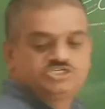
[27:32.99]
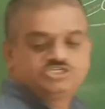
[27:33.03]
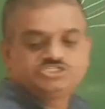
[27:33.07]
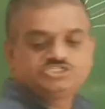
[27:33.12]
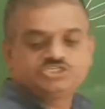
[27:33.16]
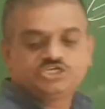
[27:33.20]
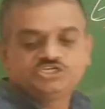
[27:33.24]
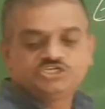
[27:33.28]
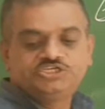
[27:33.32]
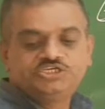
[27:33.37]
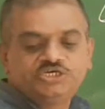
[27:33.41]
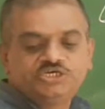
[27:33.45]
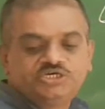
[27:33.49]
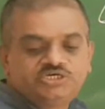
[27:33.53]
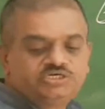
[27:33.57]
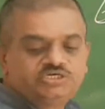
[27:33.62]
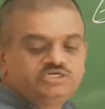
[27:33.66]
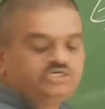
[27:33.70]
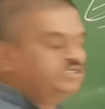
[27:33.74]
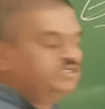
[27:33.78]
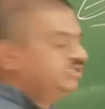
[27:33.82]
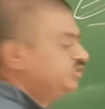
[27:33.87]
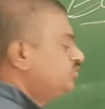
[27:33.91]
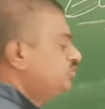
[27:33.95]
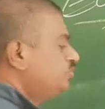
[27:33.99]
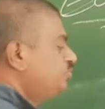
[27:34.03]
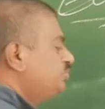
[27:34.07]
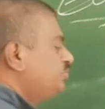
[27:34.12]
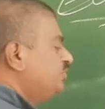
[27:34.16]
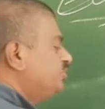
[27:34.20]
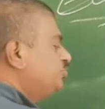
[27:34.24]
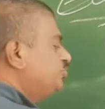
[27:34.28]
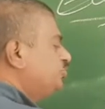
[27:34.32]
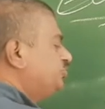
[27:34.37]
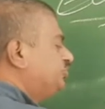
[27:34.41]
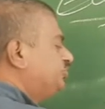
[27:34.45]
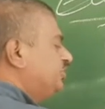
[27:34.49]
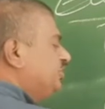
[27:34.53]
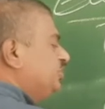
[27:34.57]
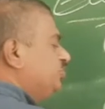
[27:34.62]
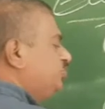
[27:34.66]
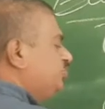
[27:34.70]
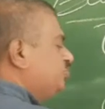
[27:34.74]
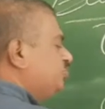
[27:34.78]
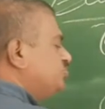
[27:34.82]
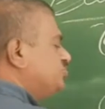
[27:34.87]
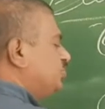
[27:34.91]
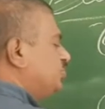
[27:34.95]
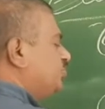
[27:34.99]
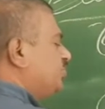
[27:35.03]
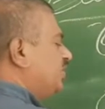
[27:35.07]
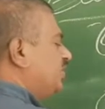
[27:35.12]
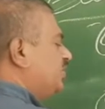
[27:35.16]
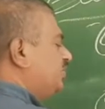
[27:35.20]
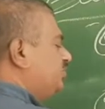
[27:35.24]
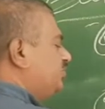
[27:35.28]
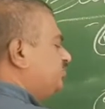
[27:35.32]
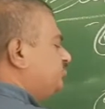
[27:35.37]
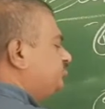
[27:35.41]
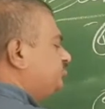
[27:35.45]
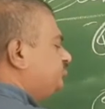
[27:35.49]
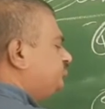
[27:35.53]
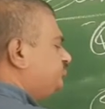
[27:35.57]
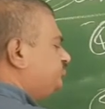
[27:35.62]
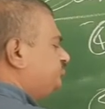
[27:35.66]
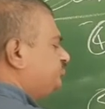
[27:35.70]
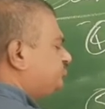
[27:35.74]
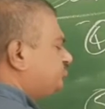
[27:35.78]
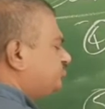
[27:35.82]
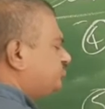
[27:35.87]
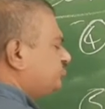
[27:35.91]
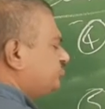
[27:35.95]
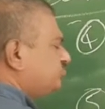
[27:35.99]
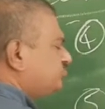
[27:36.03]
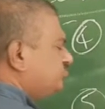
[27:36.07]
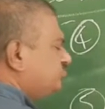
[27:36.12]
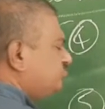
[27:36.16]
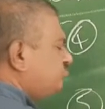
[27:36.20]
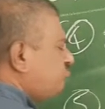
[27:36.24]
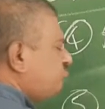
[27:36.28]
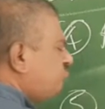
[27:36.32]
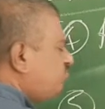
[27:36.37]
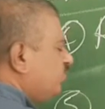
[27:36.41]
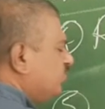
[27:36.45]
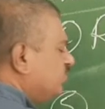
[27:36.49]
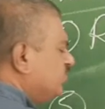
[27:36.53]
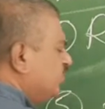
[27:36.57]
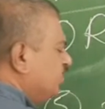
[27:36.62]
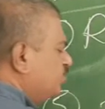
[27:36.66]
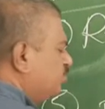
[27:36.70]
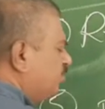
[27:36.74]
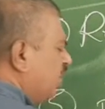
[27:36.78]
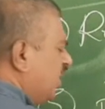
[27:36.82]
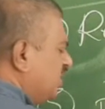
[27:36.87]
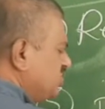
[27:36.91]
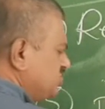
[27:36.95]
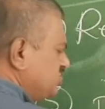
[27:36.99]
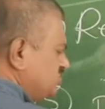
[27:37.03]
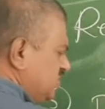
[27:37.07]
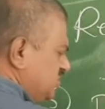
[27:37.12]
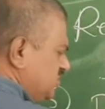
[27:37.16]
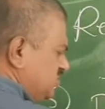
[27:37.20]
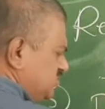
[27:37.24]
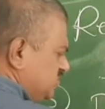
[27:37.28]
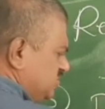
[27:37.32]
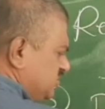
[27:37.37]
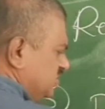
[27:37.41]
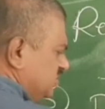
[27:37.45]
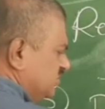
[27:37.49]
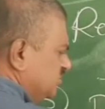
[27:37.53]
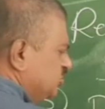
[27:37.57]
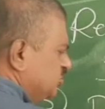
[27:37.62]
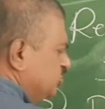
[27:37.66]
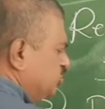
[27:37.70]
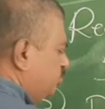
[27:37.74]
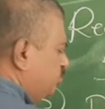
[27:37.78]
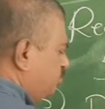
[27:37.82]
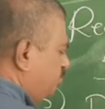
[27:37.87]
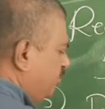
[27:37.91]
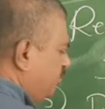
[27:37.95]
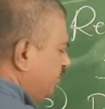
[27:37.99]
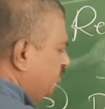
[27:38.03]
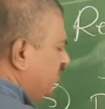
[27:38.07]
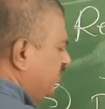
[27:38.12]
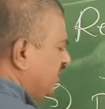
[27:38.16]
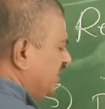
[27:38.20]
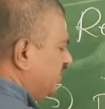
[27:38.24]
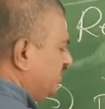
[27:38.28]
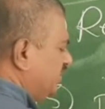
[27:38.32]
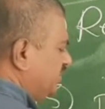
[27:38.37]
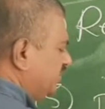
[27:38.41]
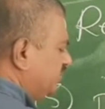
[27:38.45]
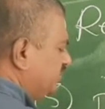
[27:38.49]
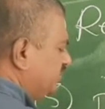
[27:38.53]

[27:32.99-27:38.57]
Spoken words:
So here we usually use the word the masses prevent